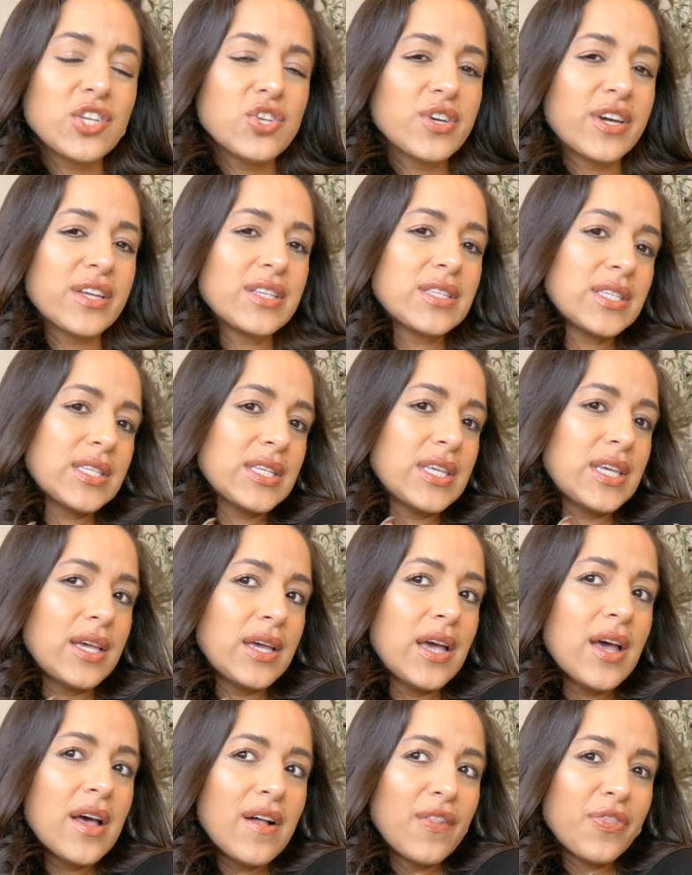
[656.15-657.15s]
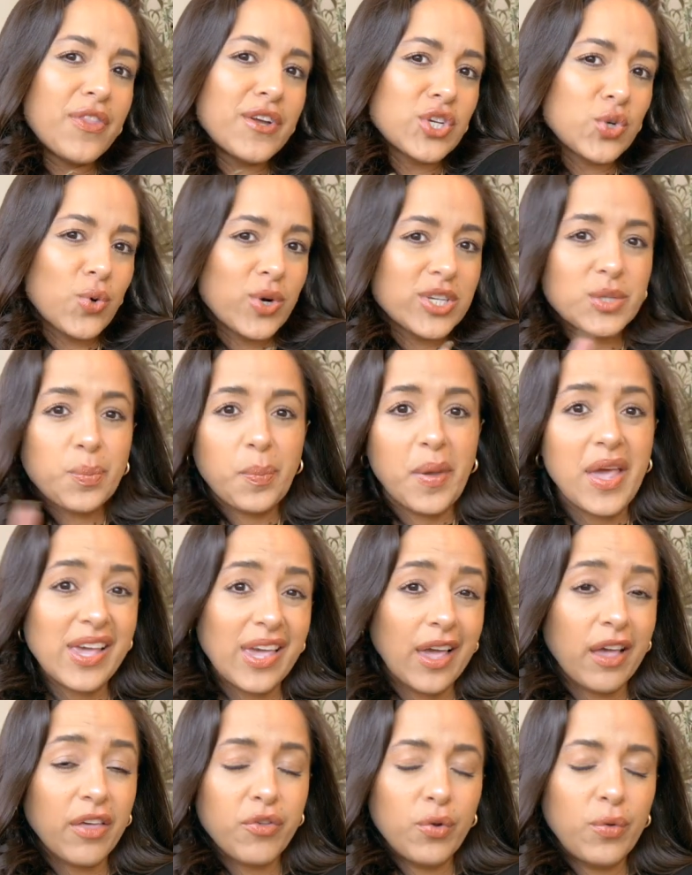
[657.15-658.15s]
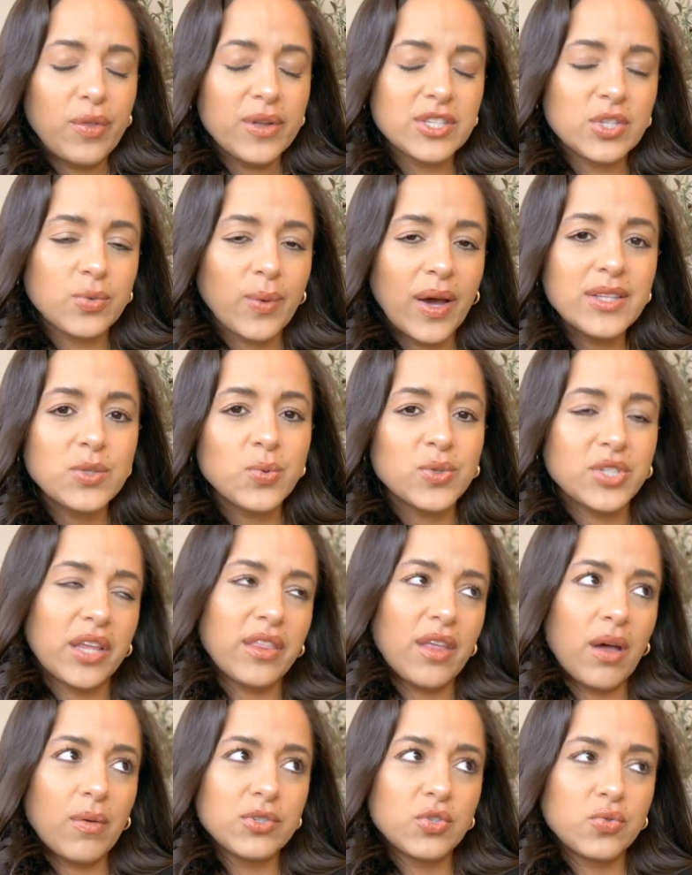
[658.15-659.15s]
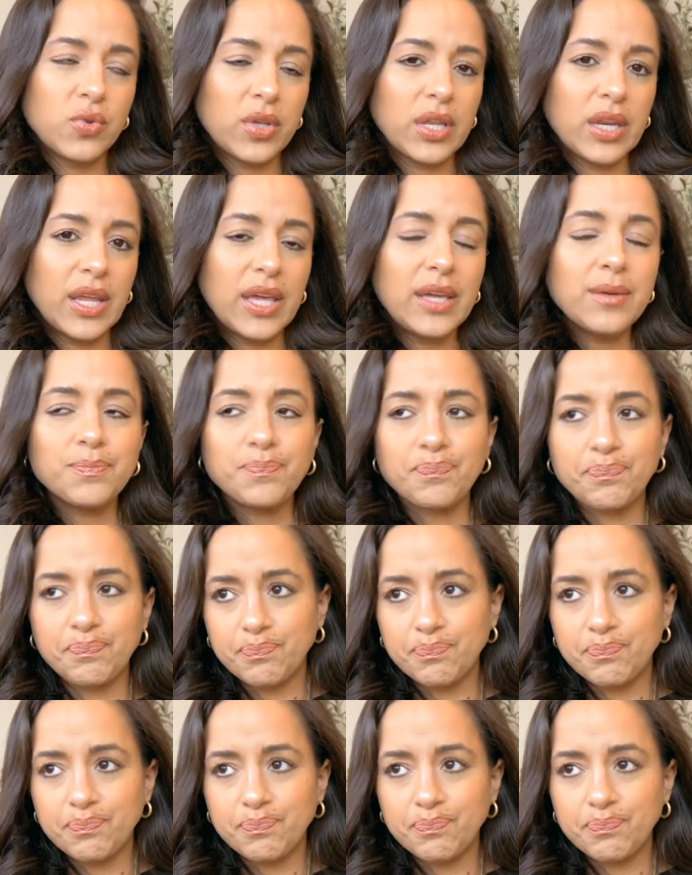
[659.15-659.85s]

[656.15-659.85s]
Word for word: So you can see the shorts peeking through the sweats, which I thought was really neat.